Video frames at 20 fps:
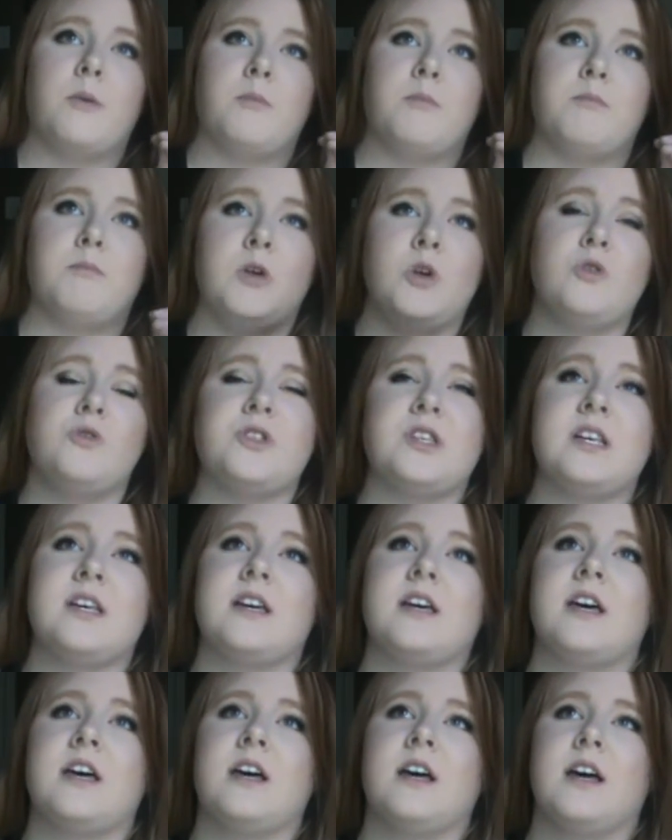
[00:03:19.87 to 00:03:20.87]

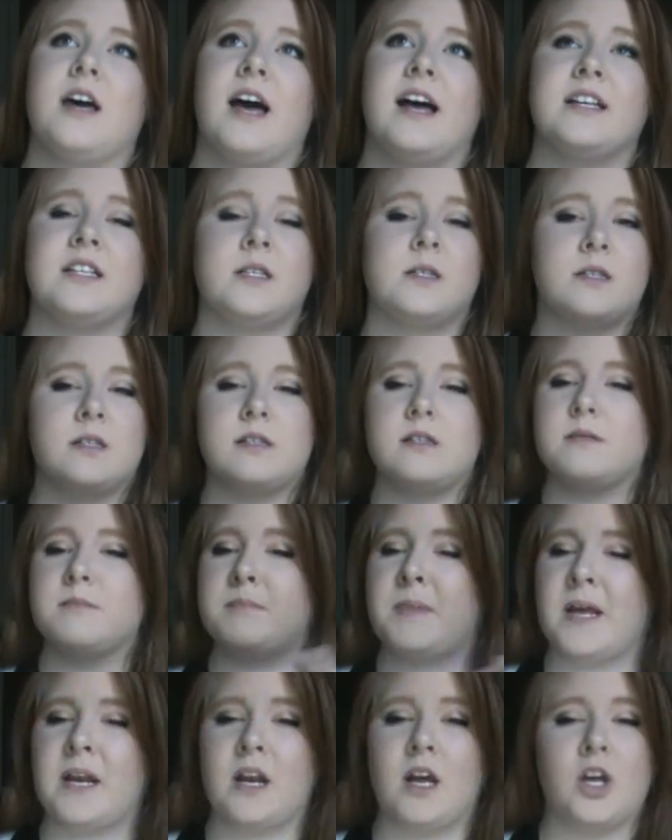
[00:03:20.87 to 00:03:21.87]
Music has
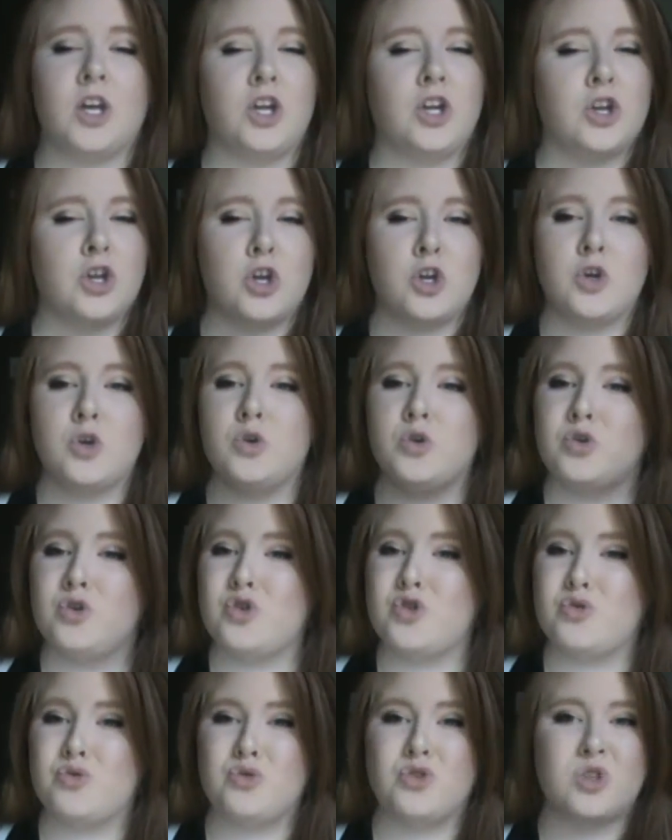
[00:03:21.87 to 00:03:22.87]
been a
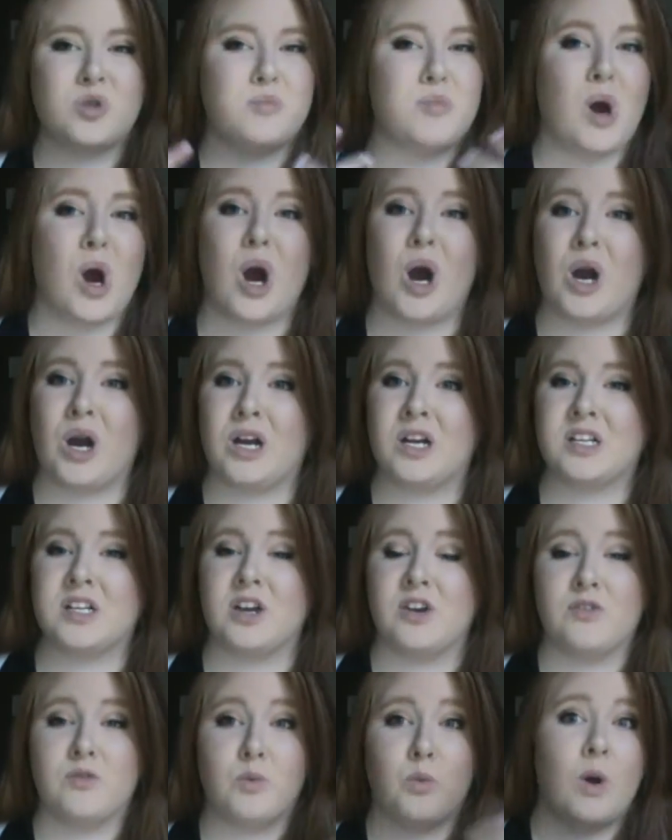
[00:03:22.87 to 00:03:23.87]
huge part
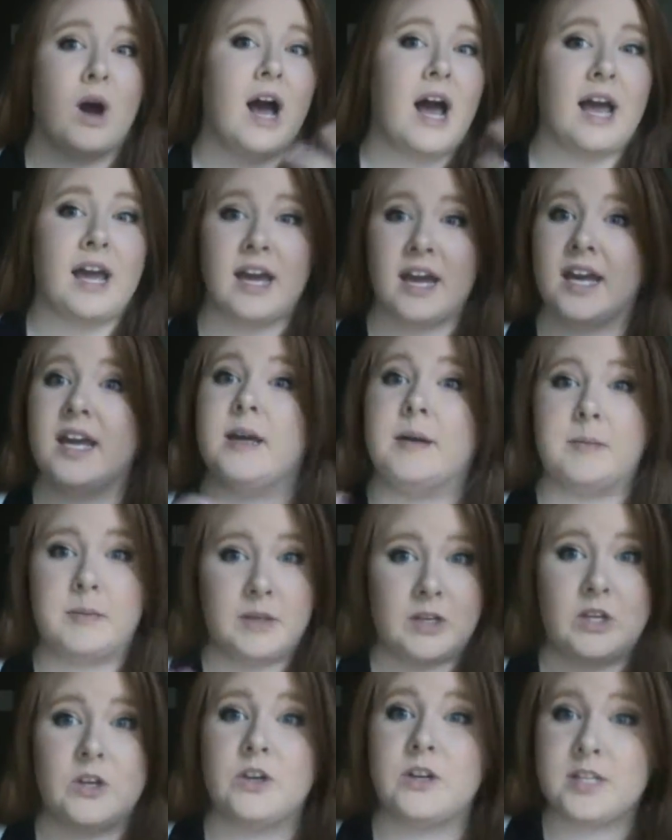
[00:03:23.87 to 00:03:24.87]
of why I am
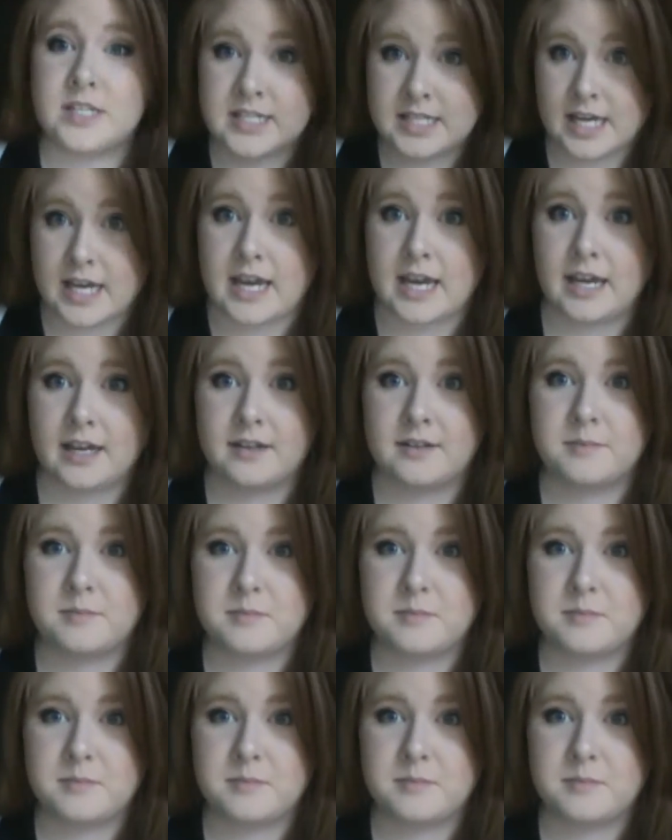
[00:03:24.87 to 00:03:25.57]
here today.